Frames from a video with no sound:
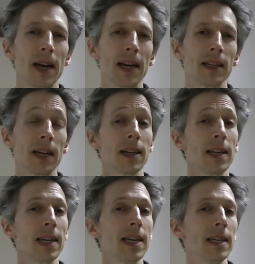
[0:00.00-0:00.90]
And
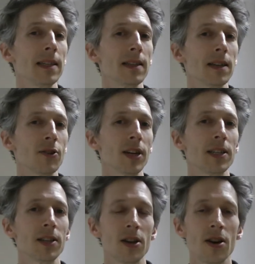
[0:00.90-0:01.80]
clearly he's
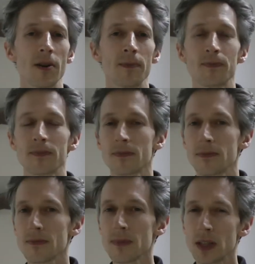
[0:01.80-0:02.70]
attracted to her.
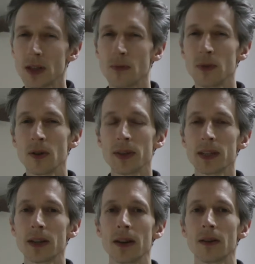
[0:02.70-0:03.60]
So we've got this
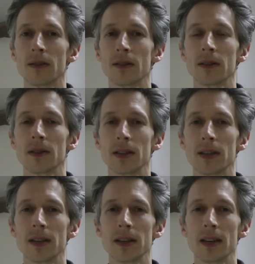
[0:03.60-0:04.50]
going on
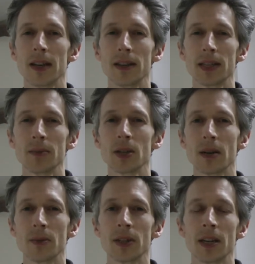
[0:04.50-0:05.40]
at the same
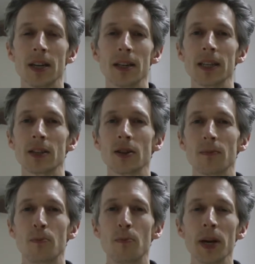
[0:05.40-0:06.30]
time as this kind of
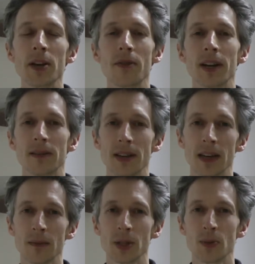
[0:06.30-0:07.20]
bickering
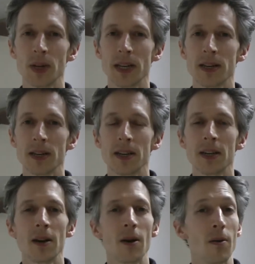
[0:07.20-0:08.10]
thing between
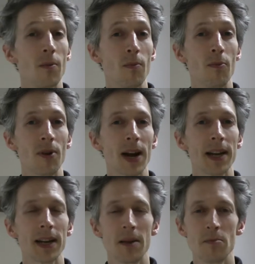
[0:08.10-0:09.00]

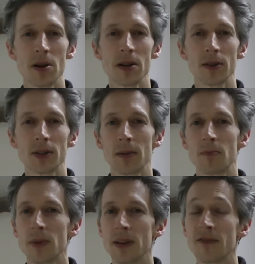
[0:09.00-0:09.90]
Brad and Miles. And
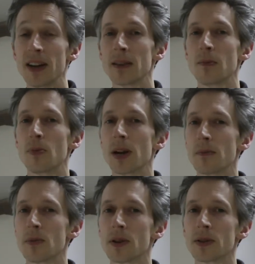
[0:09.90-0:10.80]
in fact, Brad
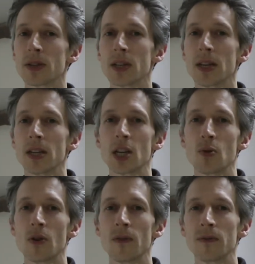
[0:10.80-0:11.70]
and Miles go
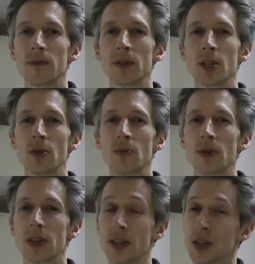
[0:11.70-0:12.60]
off to
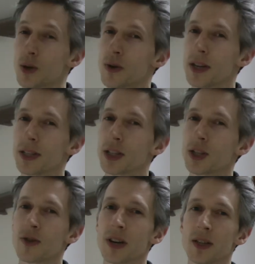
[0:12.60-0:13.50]
the toilets to
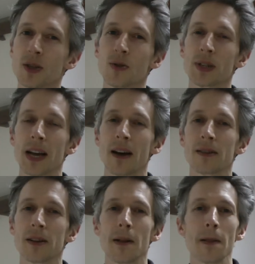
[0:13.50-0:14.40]
try and sort out